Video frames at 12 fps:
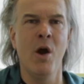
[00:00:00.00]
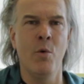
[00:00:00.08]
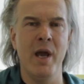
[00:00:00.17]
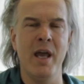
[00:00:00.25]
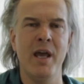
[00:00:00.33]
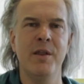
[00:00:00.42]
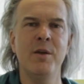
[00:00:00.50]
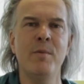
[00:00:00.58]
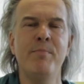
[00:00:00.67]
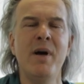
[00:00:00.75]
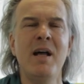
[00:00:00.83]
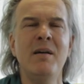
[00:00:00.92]
where the
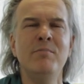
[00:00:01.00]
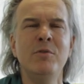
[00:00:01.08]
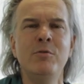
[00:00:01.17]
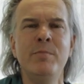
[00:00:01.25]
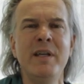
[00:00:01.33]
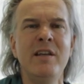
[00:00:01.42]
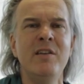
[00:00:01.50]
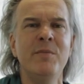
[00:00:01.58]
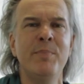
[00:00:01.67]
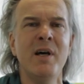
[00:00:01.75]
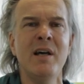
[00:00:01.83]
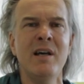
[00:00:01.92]
bumblebees
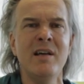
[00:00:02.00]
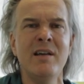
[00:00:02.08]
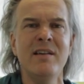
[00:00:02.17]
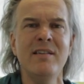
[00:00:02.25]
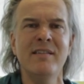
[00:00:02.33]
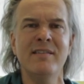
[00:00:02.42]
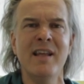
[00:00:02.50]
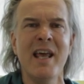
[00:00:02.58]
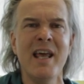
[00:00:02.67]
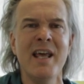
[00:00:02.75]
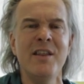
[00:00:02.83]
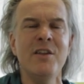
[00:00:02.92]
buzz
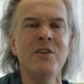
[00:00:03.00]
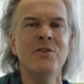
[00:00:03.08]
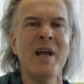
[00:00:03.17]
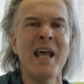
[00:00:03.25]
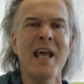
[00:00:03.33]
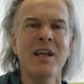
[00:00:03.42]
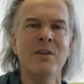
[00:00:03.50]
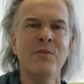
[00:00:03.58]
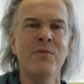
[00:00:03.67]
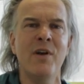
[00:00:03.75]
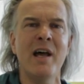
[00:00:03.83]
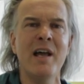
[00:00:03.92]
and the
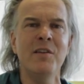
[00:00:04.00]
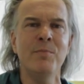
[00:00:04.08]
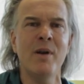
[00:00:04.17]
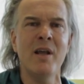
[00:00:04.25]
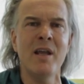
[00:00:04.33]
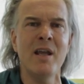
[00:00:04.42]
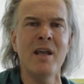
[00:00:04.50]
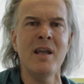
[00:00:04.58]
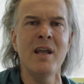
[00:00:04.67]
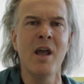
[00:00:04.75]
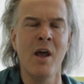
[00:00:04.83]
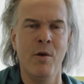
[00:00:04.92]
dragonflies
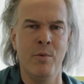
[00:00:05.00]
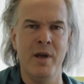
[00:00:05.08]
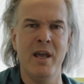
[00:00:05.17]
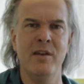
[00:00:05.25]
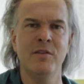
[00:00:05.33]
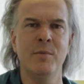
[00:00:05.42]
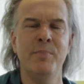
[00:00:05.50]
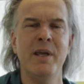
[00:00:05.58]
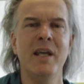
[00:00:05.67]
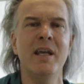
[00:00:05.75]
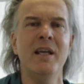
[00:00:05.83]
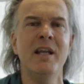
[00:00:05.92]
play. There's a
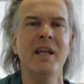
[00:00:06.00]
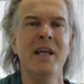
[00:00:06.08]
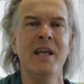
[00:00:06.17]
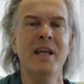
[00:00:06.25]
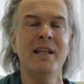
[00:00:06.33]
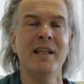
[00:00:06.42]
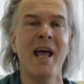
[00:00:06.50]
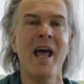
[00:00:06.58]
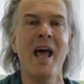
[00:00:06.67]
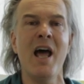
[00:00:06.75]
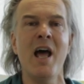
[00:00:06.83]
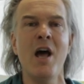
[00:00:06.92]
picnic
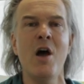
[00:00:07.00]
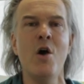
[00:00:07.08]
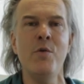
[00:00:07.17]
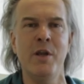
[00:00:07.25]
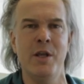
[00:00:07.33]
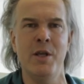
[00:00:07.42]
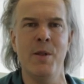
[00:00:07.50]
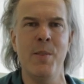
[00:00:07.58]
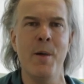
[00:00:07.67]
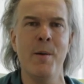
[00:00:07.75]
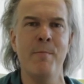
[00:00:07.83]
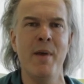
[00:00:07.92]
down
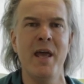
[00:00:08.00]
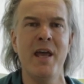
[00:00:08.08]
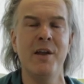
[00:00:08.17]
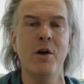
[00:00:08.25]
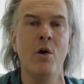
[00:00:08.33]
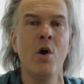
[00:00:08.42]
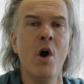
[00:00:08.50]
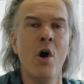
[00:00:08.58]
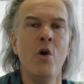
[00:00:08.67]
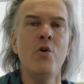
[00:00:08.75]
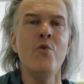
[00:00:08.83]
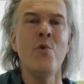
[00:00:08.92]
in the meadow,
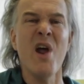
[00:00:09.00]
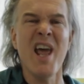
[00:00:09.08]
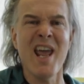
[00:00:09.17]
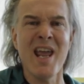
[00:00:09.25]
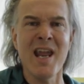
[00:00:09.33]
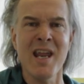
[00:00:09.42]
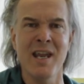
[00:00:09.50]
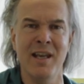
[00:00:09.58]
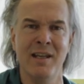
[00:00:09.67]
hooray!